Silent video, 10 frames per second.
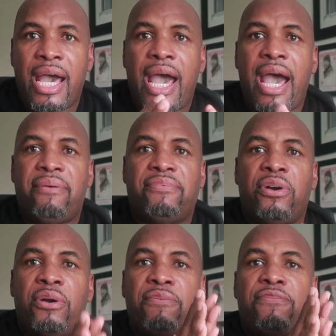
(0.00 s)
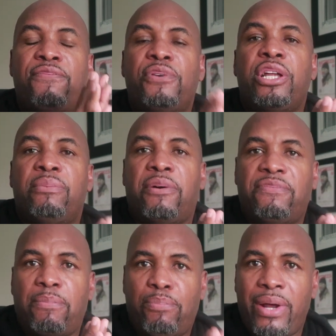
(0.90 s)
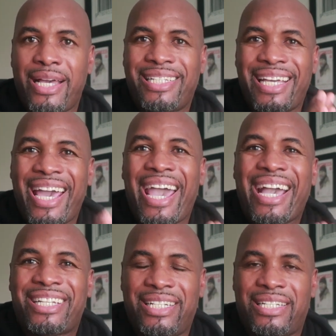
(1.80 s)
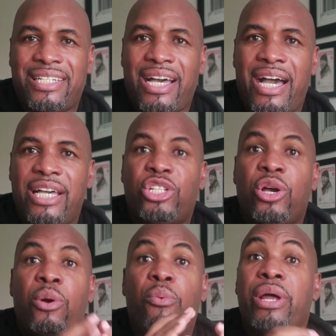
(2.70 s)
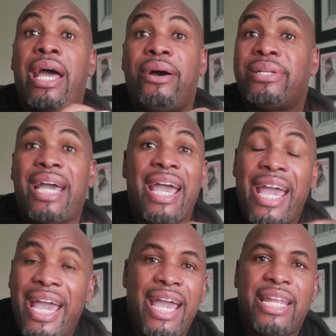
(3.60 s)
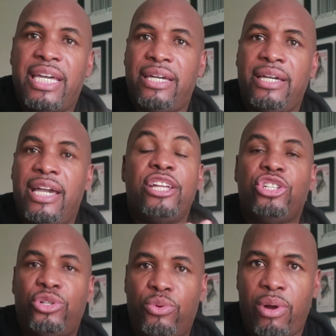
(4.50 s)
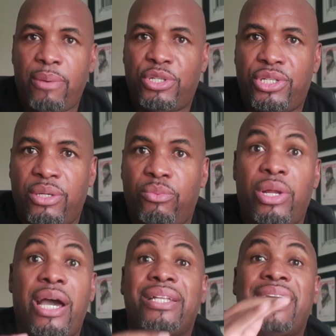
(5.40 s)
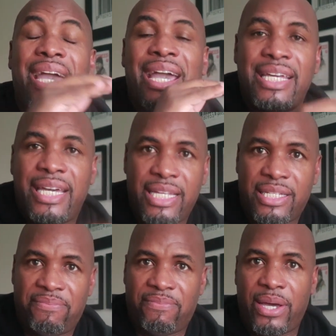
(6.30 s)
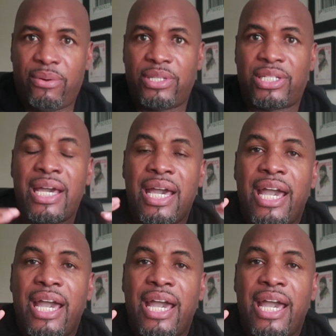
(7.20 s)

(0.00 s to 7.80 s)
have freedom of the press exercised without any interruption, without any interference.